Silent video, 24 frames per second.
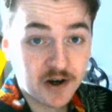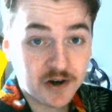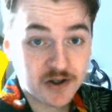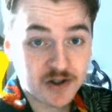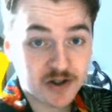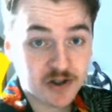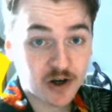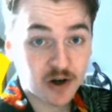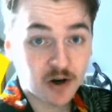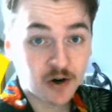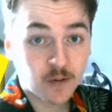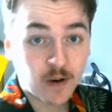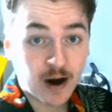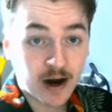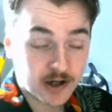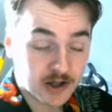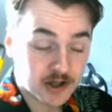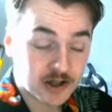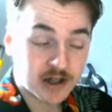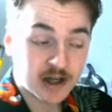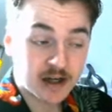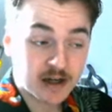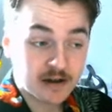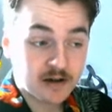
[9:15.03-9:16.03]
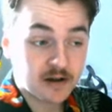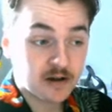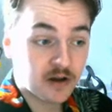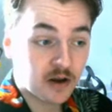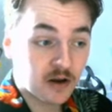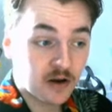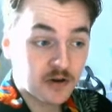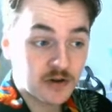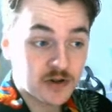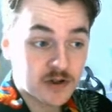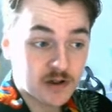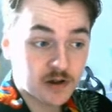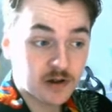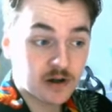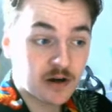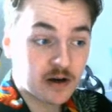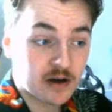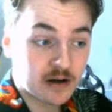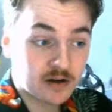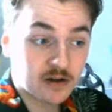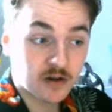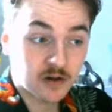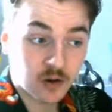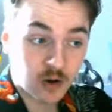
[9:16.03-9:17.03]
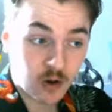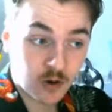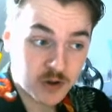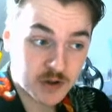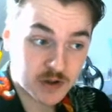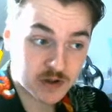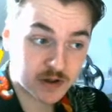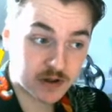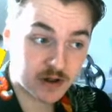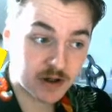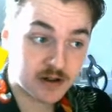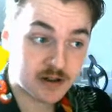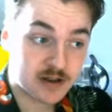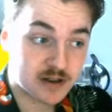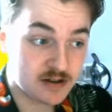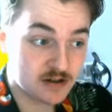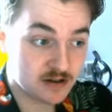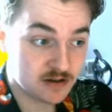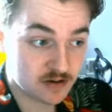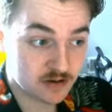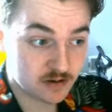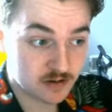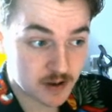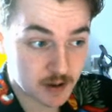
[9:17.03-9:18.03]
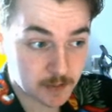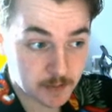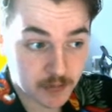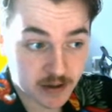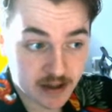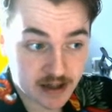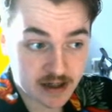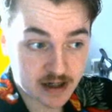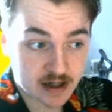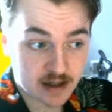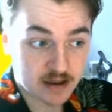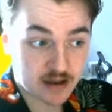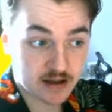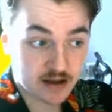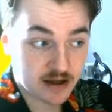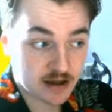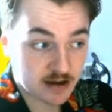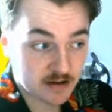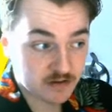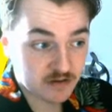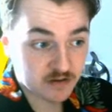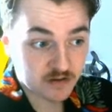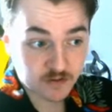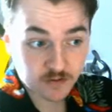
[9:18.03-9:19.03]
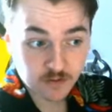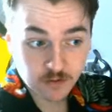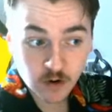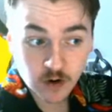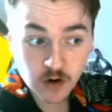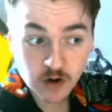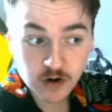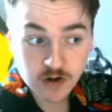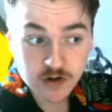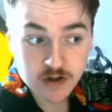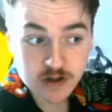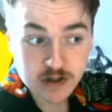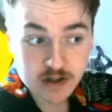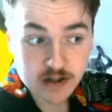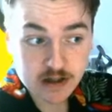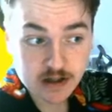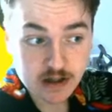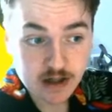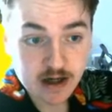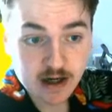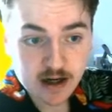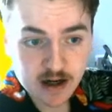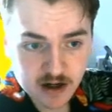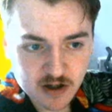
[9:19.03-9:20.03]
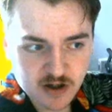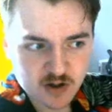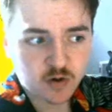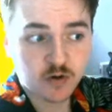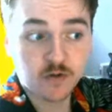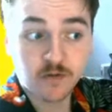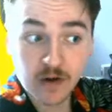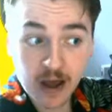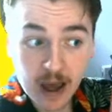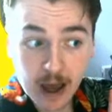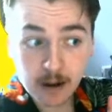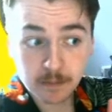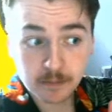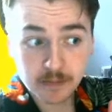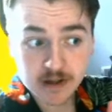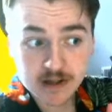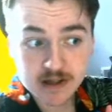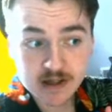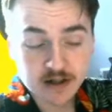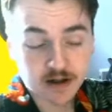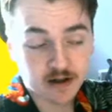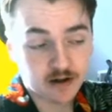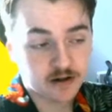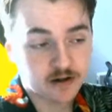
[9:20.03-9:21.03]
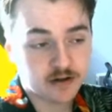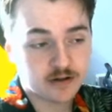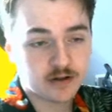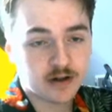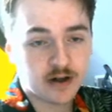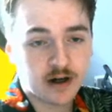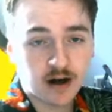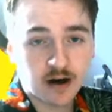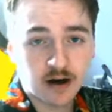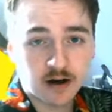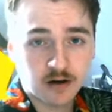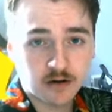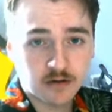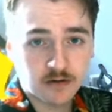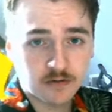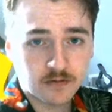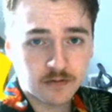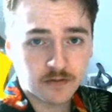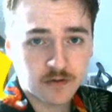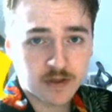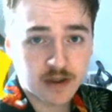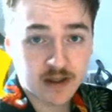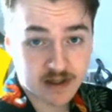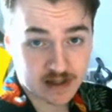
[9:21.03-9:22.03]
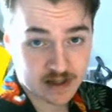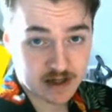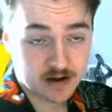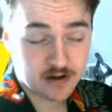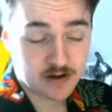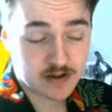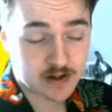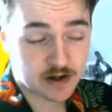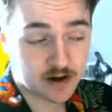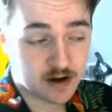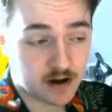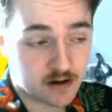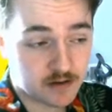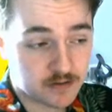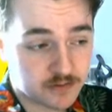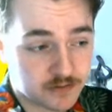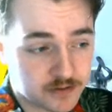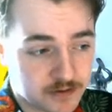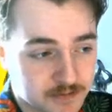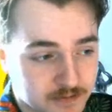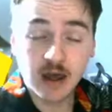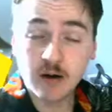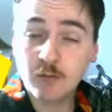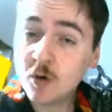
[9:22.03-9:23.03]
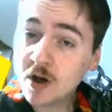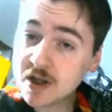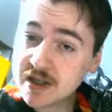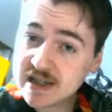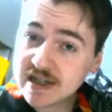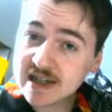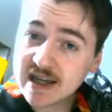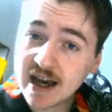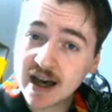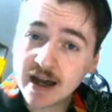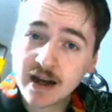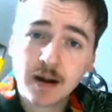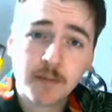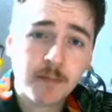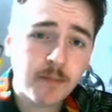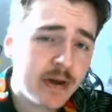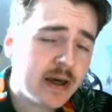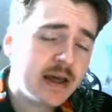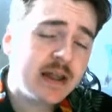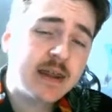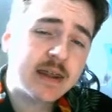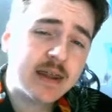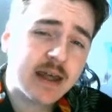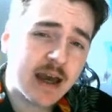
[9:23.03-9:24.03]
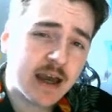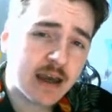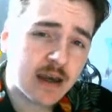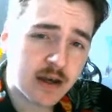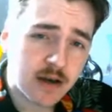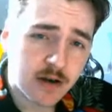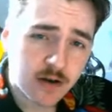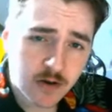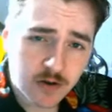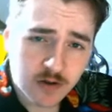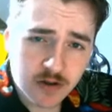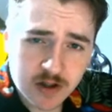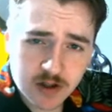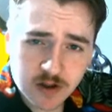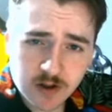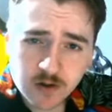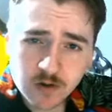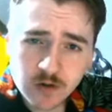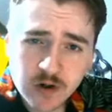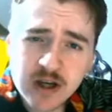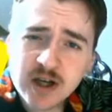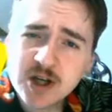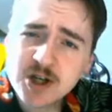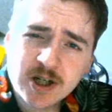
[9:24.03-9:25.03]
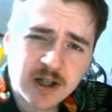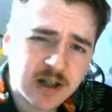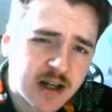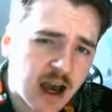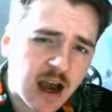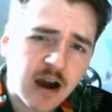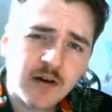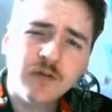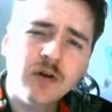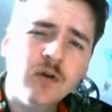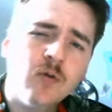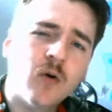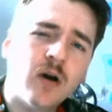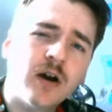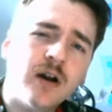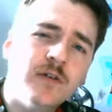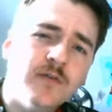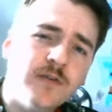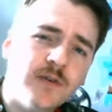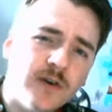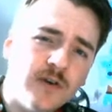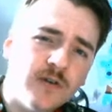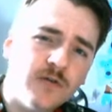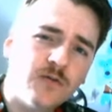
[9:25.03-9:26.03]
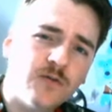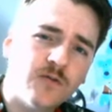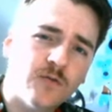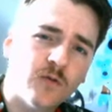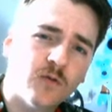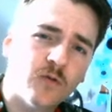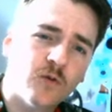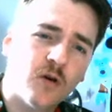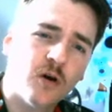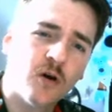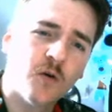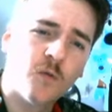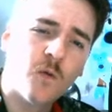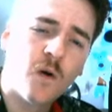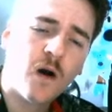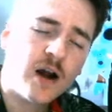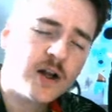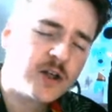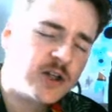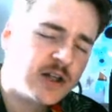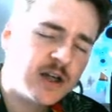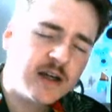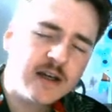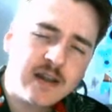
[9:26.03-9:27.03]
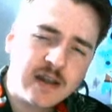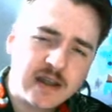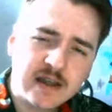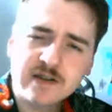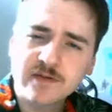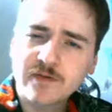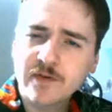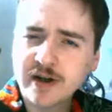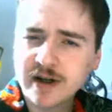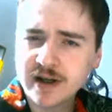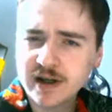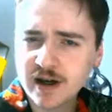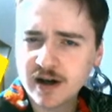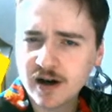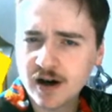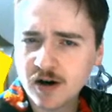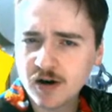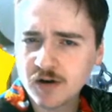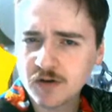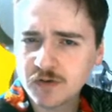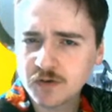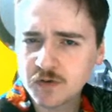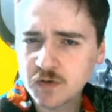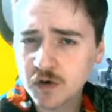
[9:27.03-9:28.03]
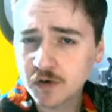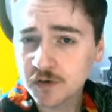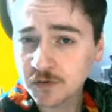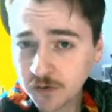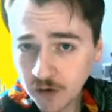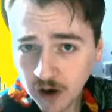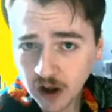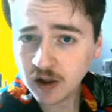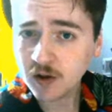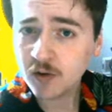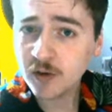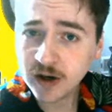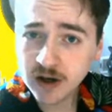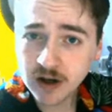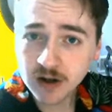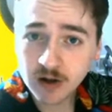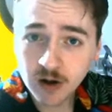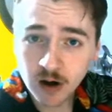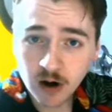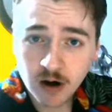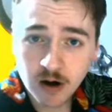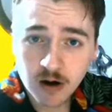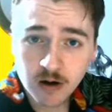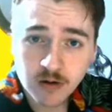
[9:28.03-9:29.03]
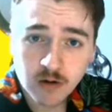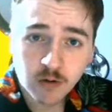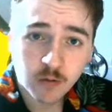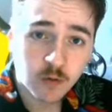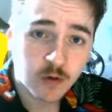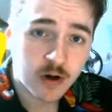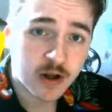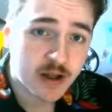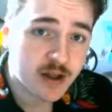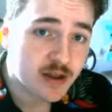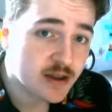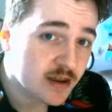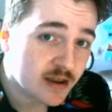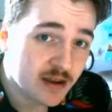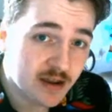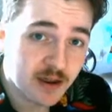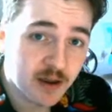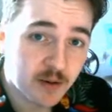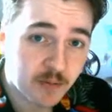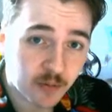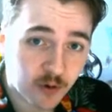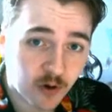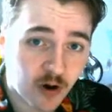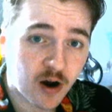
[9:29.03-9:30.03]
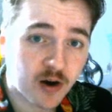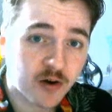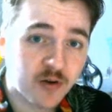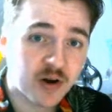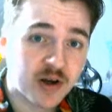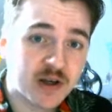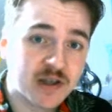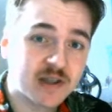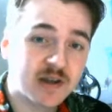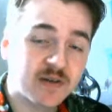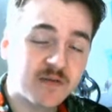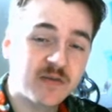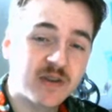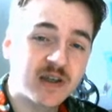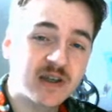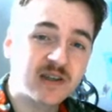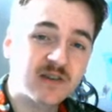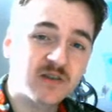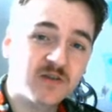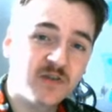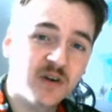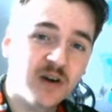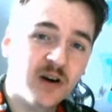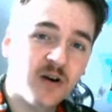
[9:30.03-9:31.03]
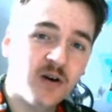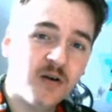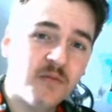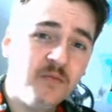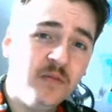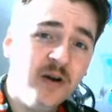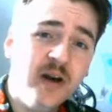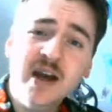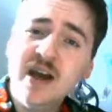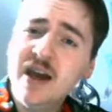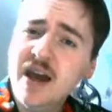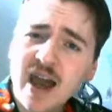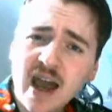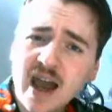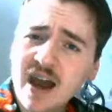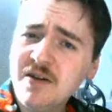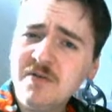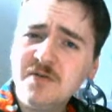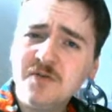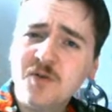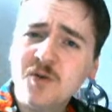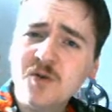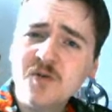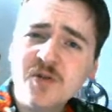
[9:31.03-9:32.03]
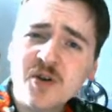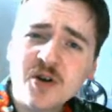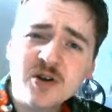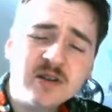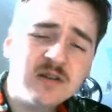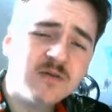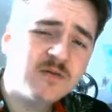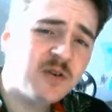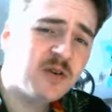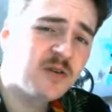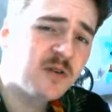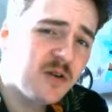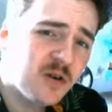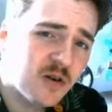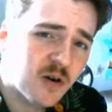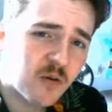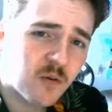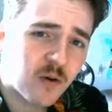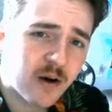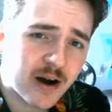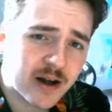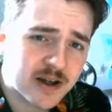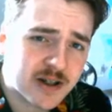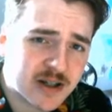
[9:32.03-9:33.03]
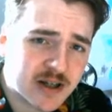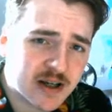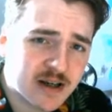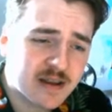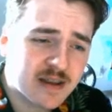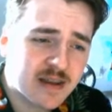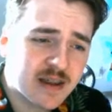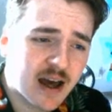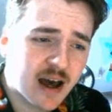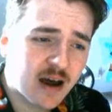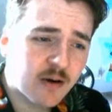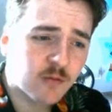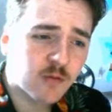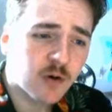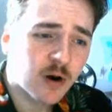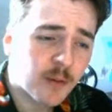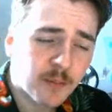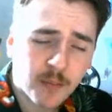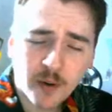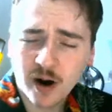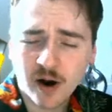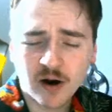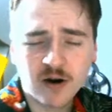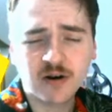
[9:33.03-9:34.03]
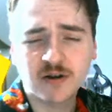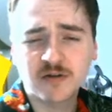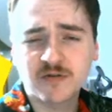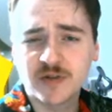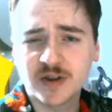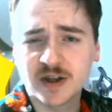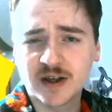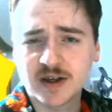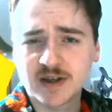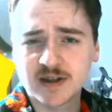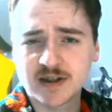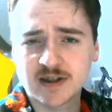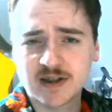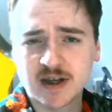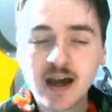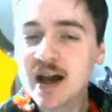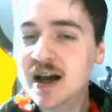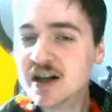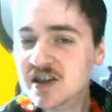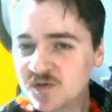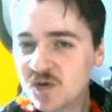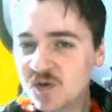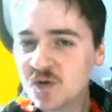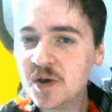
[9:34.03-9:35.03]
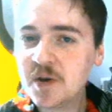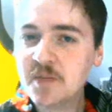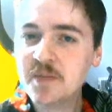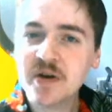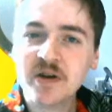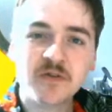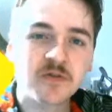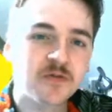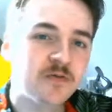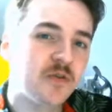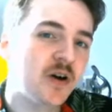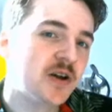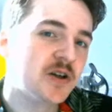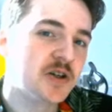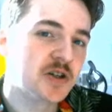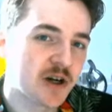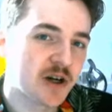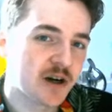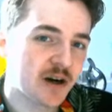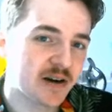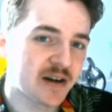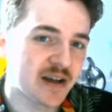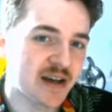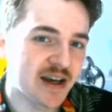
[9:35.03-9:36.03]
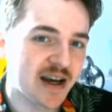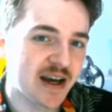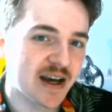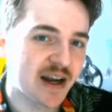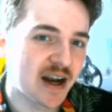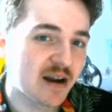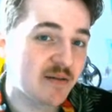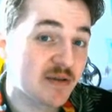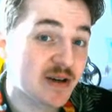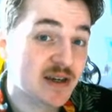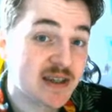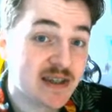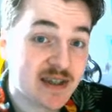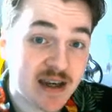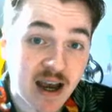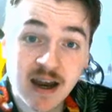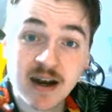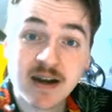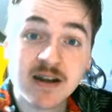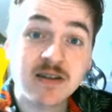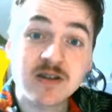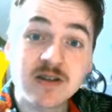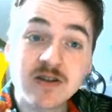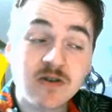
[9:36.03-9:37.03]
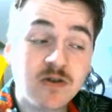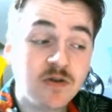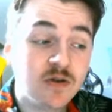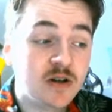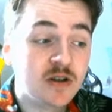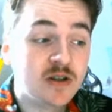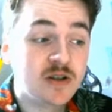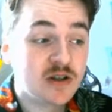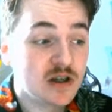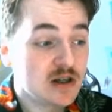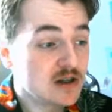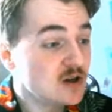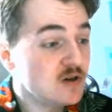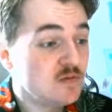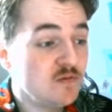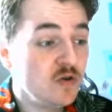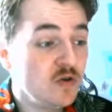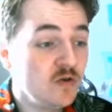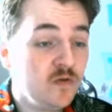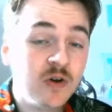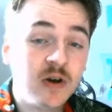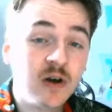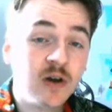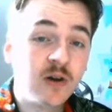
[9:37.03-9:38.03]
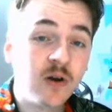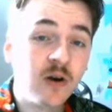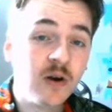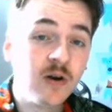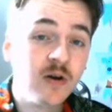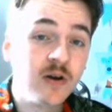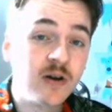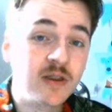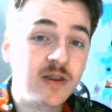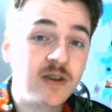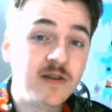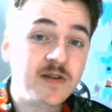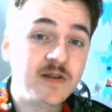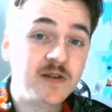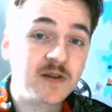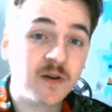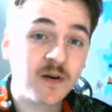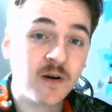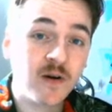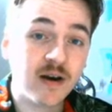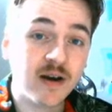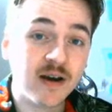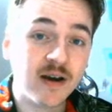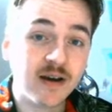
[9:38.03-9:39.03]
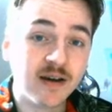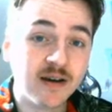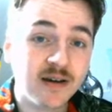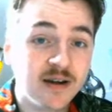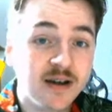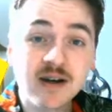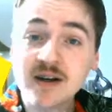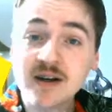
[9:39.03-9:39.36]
So we're actually getting closer and closer to completing the first sort of episode of The Sails Off. And once again, a big thank you to each and every one of you for watching this video, for following along with the progress of this film, and for those of you who are watching that were a part of this. It's really been a fun journey, and I'm excited to continue moving along in the story.